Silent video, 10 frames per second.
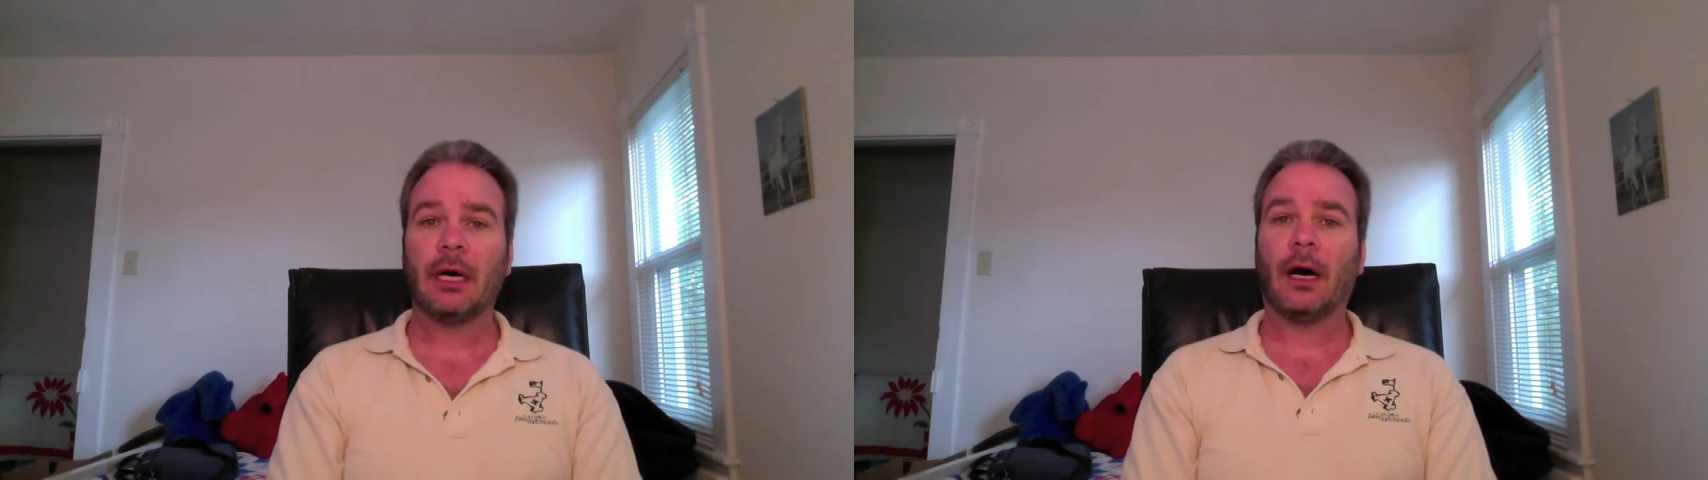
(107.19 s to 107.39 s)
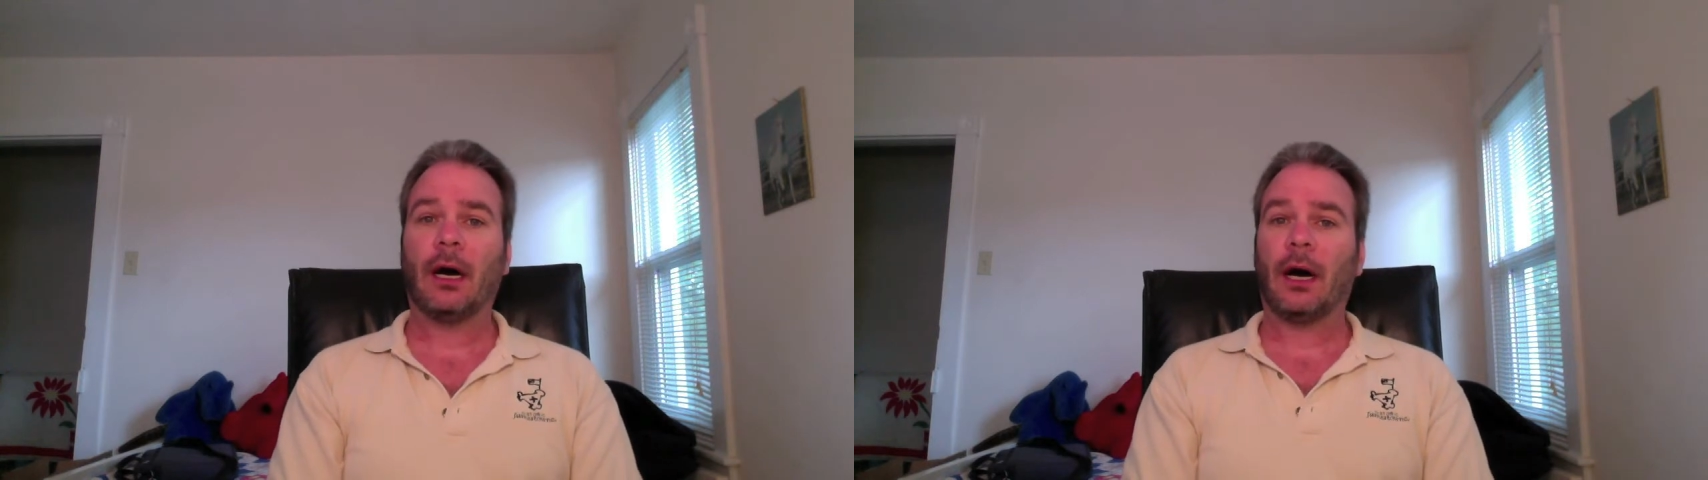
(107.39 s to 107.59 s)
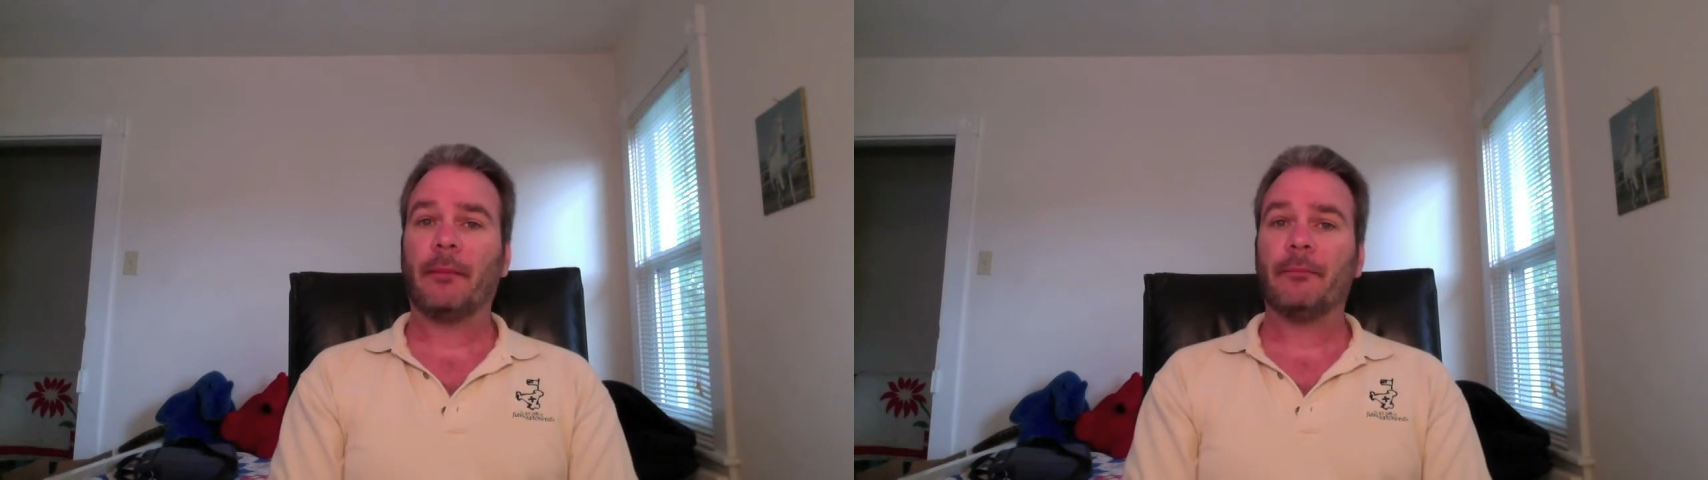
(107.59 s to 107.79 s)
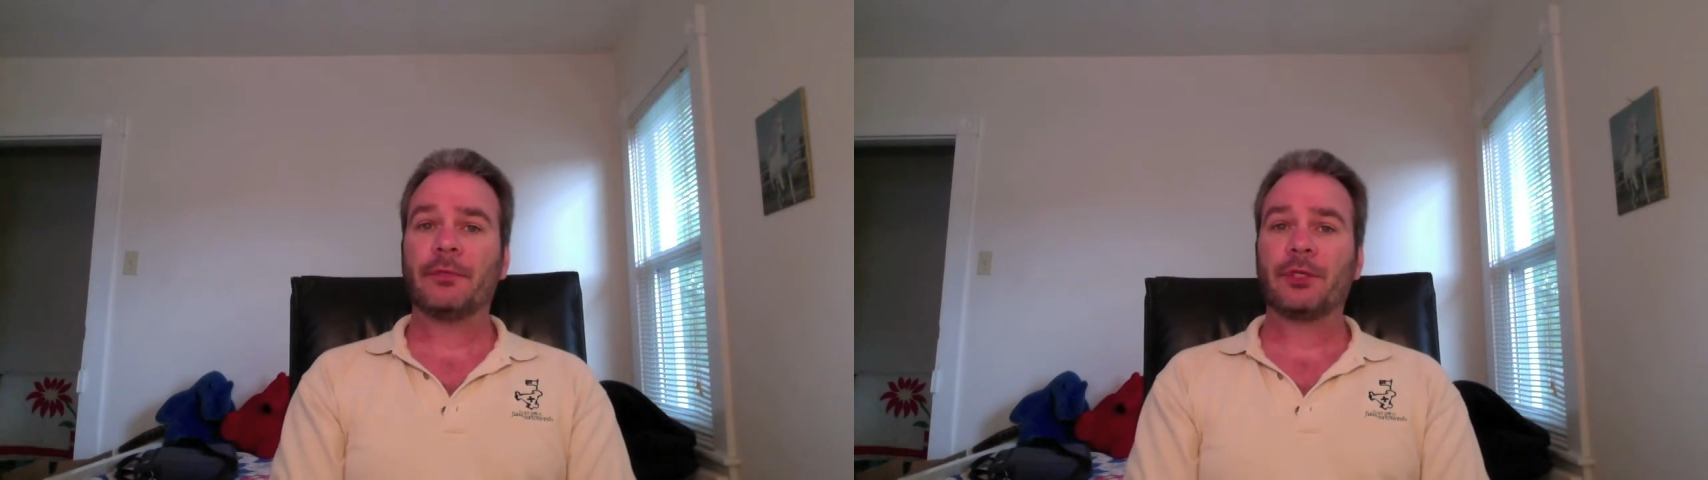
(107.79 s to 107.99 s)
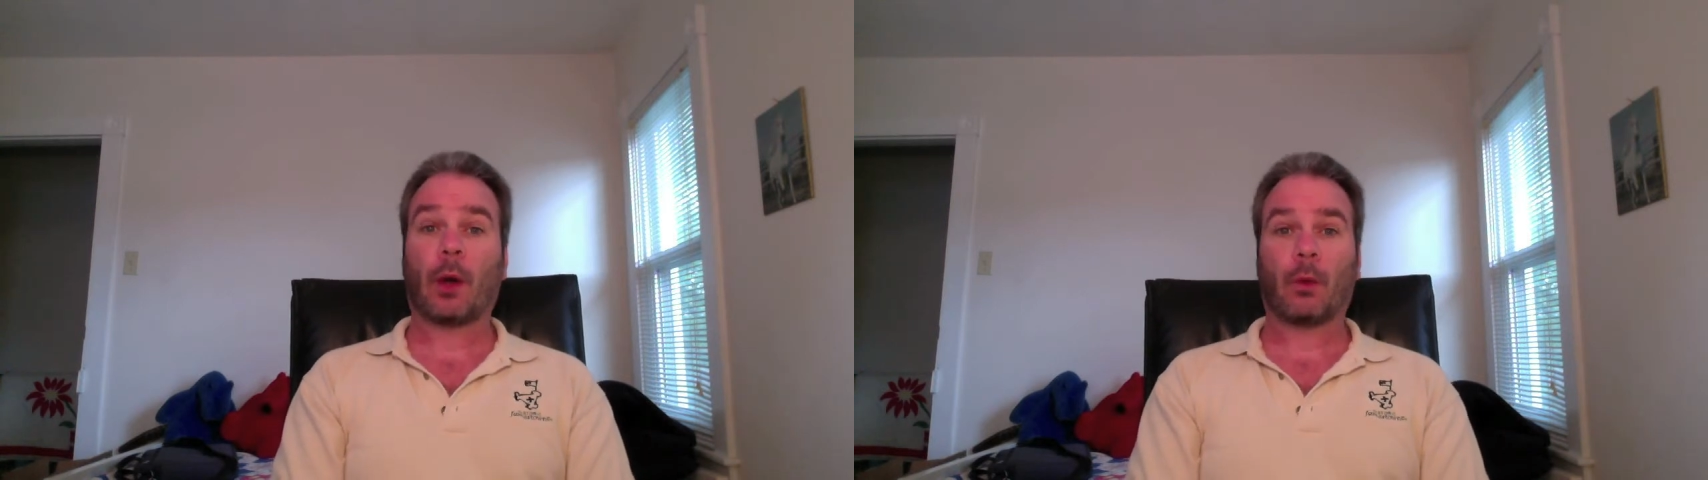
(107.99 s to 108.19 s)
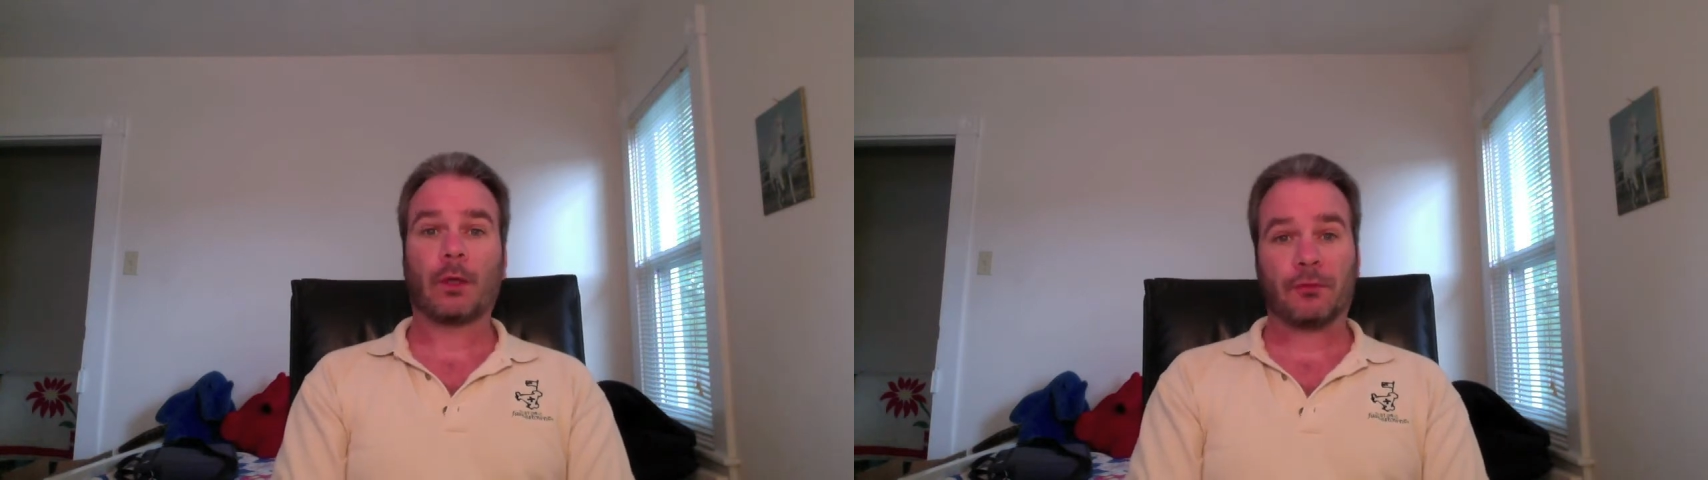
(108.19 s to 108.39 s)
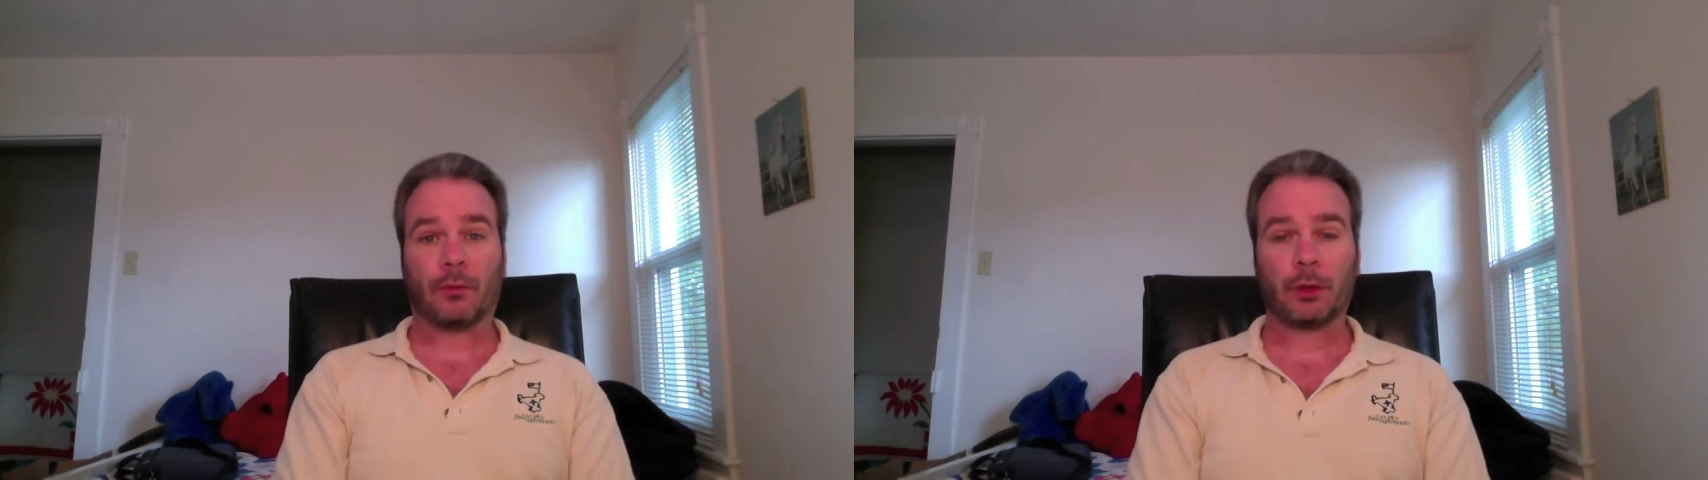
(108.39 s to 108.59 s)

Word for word: um, so I wasn't real